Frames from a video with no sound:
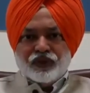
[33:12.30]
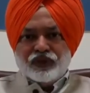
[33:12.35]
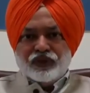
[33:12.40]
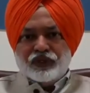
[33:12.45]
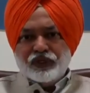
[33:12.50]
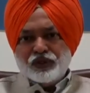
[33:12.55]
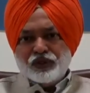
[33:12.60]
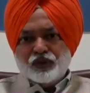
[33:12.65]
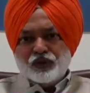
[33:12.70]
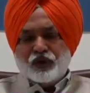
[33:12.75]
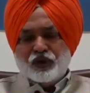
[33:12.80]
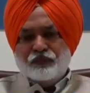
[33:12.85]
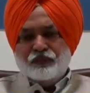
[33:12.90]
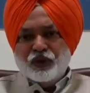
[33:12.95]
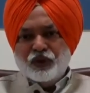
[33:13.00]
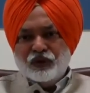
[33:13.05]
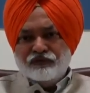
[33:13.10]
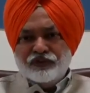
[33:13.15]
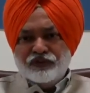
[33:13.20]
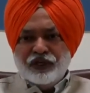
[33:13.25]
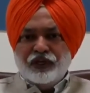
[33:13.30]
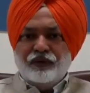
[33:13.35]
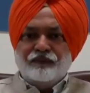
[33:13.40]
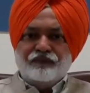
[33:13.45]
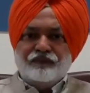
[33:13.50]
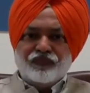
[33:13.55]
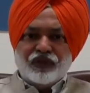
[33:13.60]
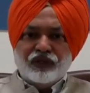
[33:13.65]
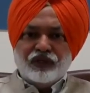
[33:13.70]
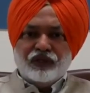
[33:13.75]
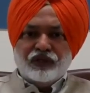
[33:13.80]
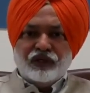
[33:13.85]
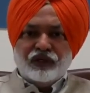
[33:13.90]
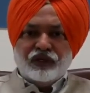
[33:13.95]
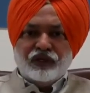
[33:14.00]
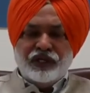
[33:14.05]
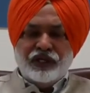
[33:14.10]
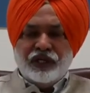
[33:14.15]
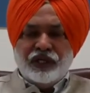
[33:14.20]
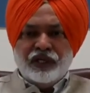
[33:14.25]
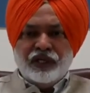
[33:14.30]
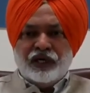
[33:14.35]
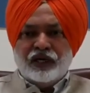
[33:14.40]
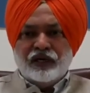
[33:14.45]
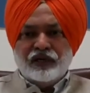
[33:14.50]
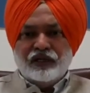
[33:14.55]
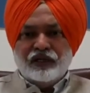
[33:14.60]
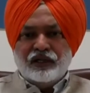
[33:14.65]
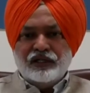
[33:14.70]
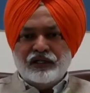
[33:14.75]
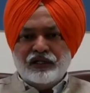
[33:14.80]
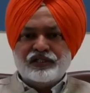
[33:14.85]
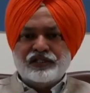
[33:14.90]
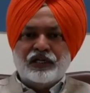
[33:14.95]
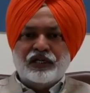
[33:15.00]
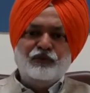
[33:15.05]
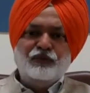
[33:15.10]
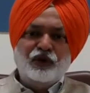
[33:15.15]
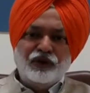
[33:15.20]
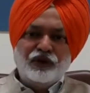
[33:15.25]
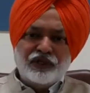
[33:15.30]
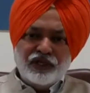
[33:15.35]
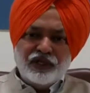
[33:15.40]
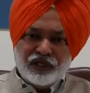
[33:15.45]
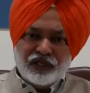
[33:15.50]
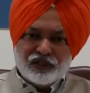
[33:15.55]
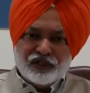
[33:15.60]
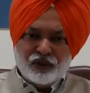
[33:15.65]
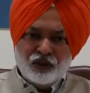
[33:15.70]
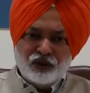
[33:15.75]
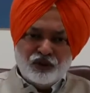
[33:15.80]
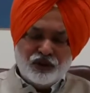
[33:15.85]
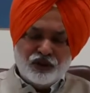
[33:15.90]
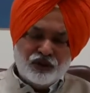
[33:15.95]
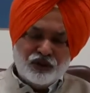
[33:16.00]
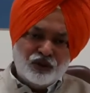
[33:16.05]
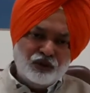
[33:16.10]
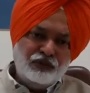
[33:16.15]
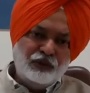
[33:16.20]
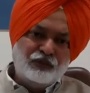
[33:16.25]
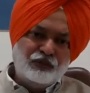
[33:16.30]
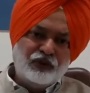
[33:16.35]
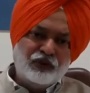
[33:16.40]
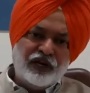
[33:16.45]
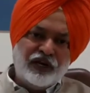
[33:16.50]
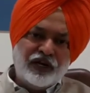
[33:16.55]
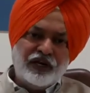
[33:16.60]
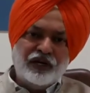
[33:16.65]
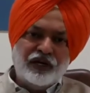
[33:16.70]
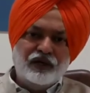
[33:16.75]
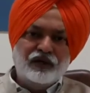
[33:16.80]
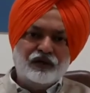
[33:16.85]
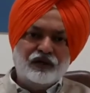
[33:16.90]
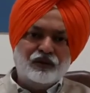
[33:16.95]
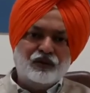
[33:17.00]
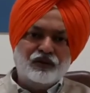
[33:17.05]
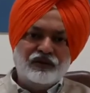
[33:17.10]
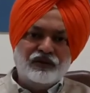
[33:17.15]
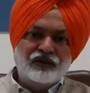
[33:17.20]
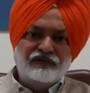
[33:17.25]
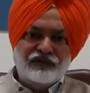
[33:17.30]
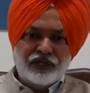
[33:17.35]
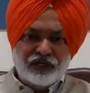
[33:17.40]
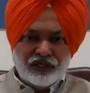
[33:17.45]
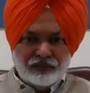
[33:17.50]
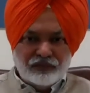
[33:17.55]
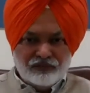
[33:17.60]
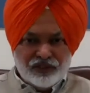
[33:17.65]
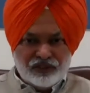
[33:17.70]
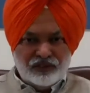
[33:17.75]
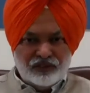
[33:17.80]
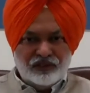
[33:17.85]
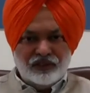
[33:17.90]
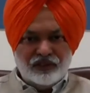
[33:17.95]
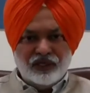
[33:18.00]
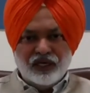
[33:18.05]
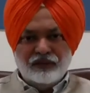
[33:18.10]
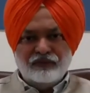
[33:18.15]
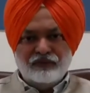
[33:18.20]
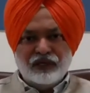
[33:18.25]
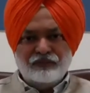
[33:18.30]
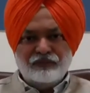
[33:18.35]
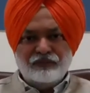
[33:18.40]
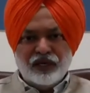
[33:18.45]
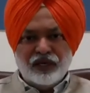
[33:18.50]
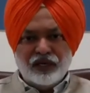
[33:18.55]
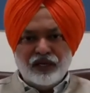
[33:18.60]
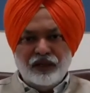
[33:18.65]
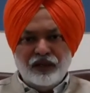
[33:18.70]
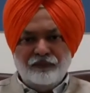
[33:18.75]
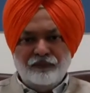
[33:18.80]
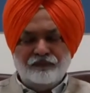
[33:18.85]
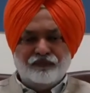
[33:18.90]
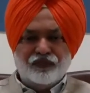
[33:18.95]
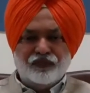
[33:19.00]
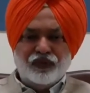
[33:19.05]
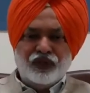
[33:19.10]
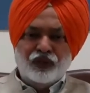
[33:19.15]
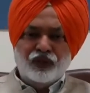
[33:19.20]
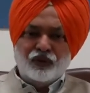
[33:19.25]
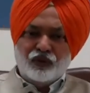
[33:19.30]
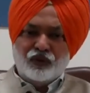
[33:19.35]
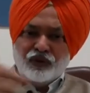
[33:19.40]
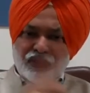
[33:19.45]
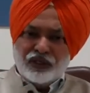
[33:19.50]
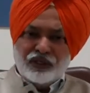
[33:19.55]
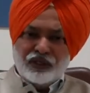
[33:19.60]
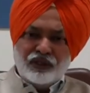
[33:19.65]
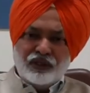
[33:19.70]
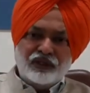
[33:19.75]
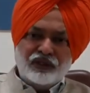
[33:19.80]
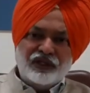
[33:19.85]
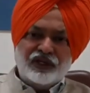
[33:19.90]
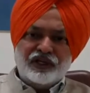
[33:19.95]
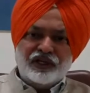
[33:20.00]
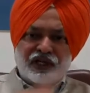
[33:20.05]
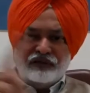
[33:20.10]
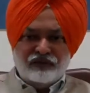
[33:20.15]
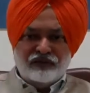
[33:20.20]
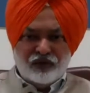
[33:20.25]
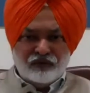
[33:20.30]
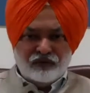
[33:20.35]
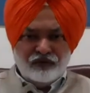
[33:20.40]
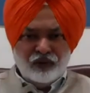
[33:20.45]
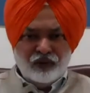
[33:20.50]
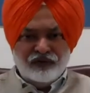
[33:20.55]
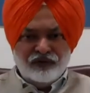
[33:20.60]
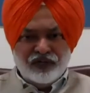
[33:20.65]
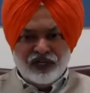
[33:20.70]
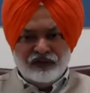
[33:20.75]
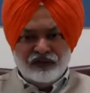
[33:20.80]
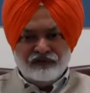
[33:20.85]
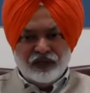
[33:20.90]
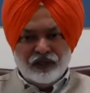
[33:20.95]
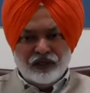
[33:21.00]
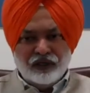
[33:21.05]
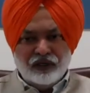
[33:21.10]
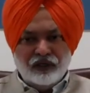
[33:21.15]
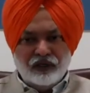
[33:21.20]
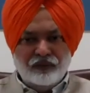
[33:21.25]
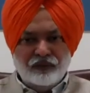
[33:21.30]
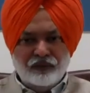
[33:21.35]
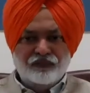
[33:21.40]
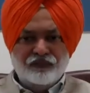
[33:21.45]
This copy of the DAR is simultaneously to be provided to the victims, the claimant party, the owner, the driver of the offending vehicle,